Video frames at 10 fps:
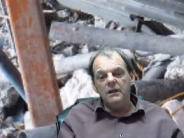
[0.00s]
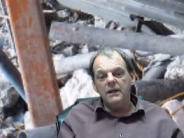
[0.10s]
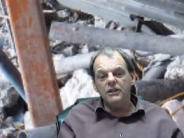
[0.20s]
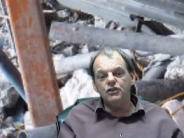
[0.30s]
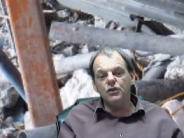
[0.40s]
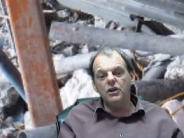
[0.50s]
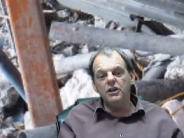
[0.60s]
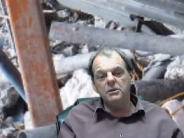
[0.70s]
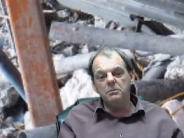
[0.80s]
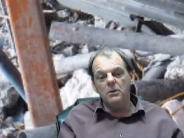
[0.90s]
That's dry
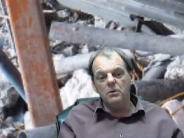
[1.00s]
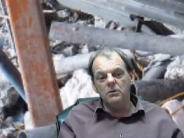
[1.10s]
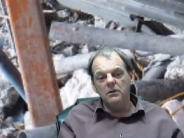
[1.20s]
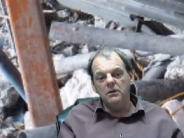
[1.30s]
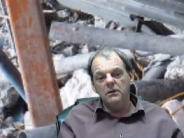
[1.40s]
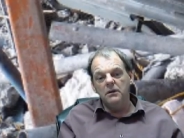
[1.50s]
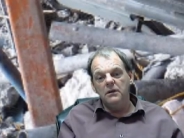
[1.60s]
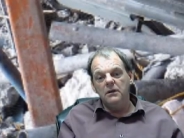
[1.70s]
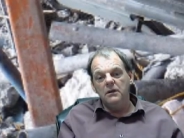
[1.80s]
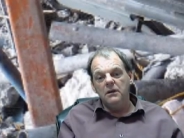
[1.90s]
as a bone.
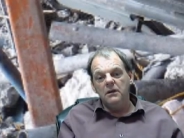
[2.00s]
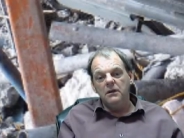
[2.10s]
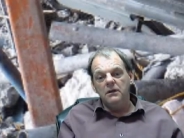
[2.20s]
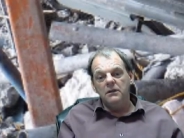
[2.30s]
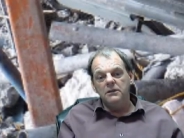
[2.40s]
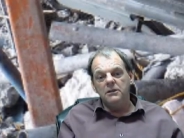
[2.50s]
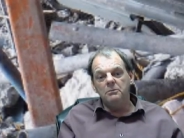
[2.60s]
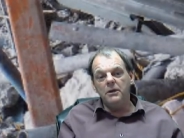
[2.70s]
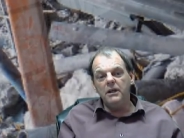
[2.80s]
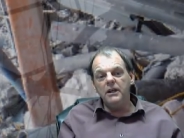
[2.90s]
The
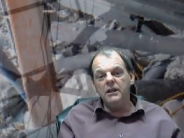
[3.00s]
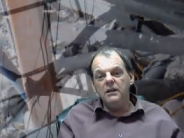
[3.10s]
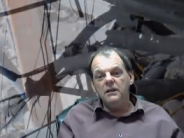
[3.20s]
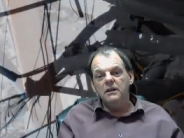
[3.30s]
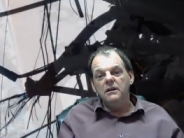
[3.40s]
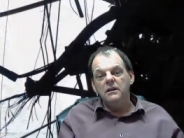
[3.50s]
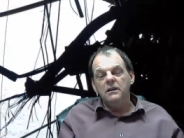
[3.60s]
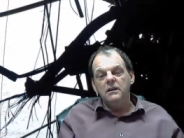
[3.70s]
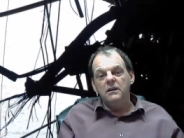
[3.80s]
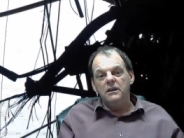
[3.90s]
building
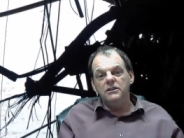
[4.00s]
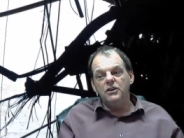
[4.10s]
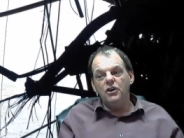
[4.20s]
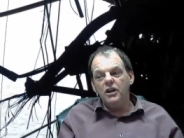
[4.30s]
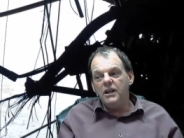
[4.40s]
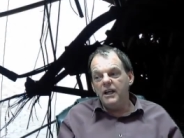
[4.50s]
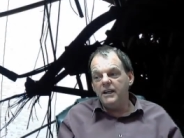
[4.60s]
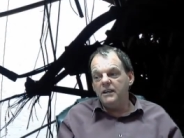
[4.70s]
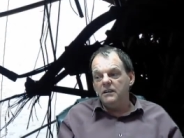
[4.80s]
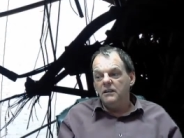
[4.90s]
is
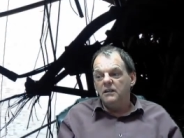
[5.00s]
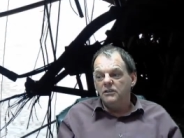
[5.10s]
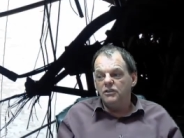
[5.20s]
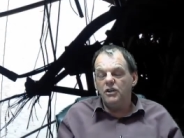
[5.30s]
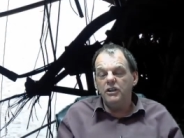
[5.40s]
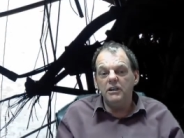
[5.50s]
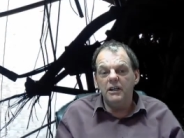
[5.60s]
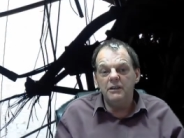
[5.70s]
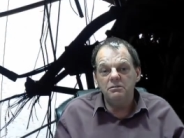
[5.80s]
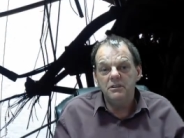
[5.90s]
annihilated. There's nothing
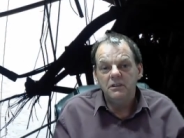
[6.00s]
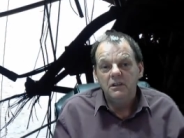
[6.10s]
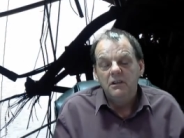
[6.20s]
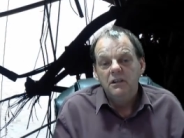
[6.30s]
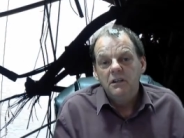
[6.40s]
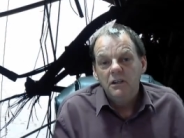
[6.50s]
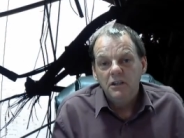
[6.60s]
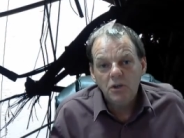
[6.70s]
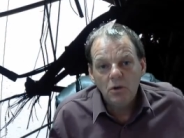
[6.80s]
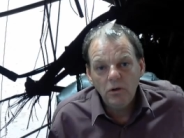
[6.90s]
left.
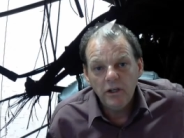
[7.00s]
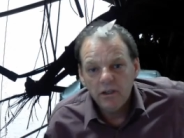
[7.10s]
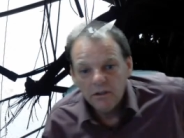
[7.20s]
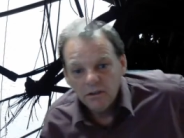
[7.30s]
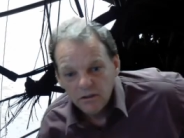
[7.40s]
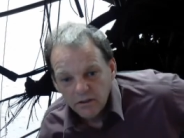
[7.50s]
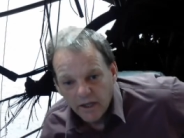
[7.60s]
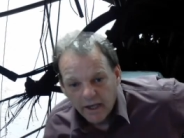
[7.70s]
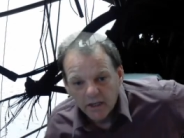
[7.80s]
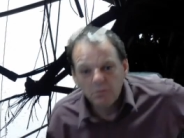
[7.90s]
It's totally
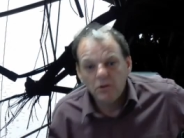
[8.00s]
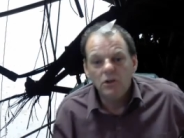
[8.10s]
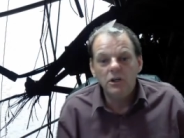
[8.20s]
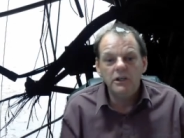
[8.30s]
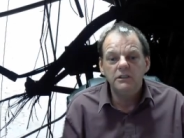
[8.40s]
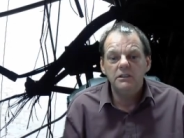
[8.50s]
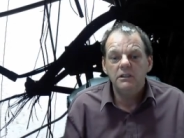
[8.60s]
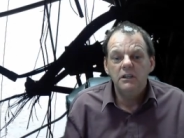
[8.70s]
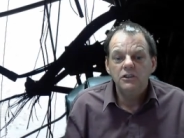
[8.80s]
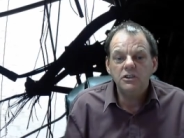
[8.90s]
cannibalized
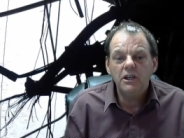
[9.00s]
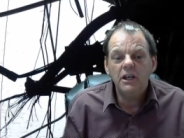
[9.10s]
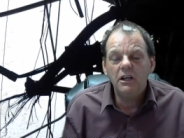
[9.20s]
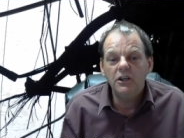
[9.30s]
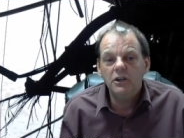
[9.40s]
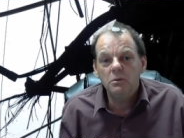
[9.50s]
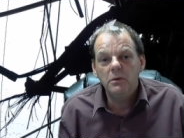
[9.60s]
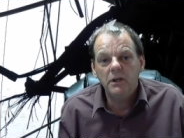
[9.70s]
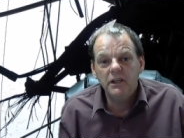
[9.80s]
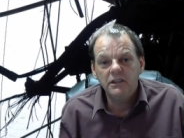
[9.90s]
just like all the other
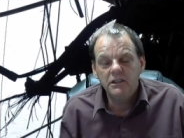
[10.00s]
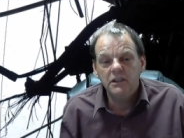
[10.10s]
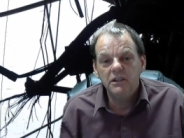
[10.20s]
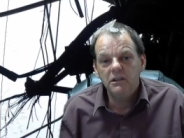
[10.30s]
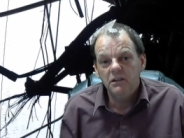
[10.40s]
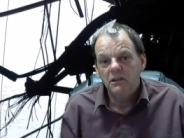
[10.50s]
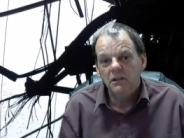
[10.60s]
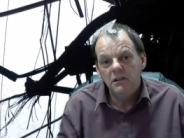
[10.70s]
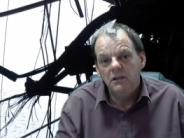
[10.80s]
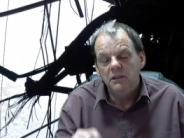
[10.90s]
buildings there.
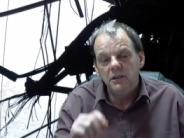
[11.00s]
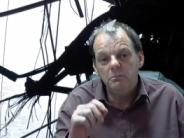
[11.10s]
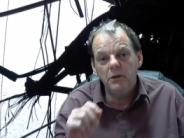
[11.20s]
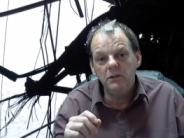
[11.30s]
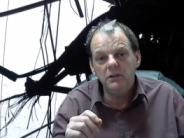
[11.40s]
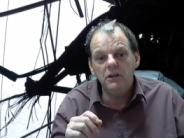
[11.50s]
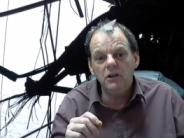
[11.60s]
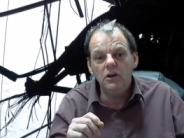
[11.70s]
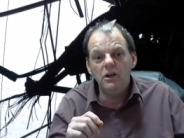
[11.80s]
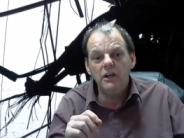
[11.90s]
They built a
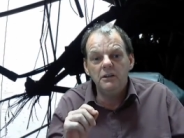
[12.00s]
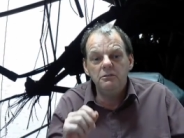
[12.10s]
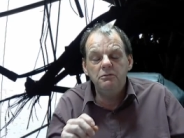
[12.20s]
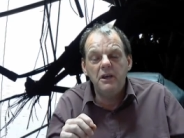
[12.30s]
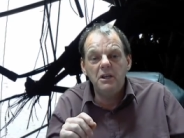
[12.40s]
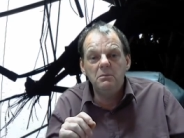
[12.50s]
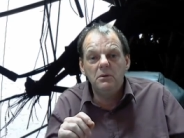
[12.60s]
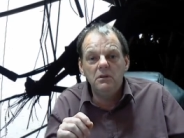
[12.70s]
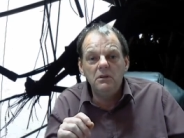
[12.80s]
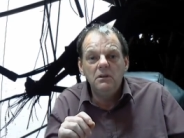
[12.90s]
lie and a
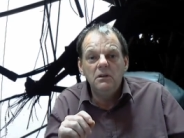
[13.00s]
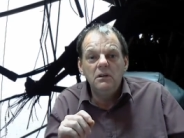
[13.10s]
fable